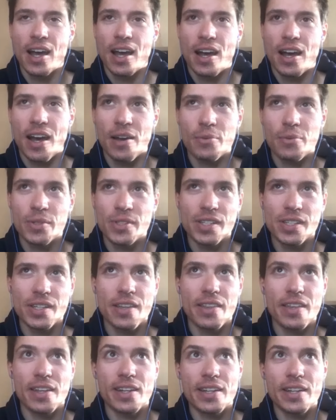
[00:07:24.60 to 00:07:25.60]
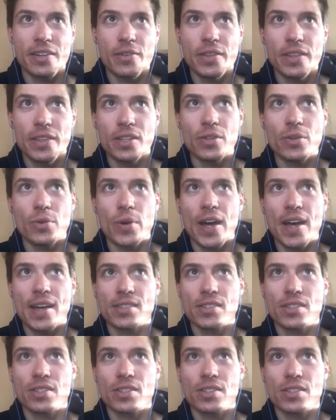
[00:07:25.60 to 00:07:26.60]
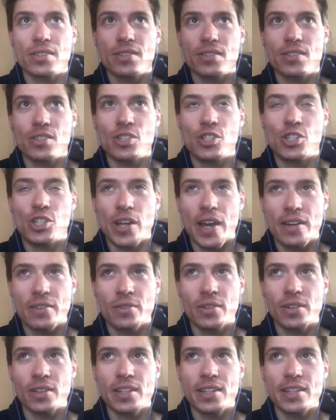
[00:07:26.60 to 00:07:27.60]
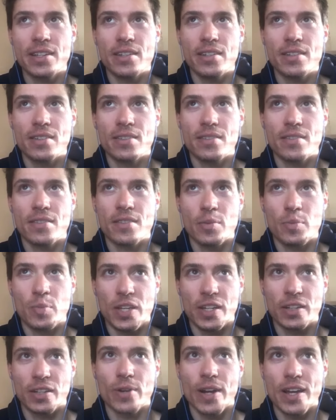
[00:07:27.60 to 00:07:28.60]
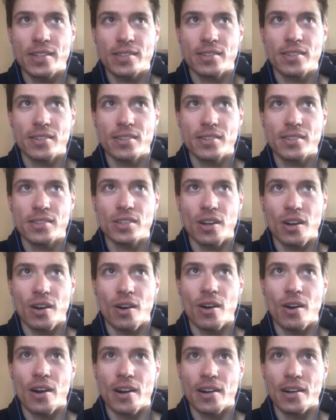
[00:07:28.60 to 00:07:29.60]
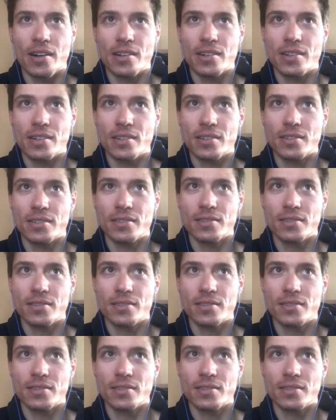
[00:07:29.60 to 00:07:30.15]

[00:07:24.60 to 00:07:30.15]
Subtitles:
I would say that here in the US, generally the big races are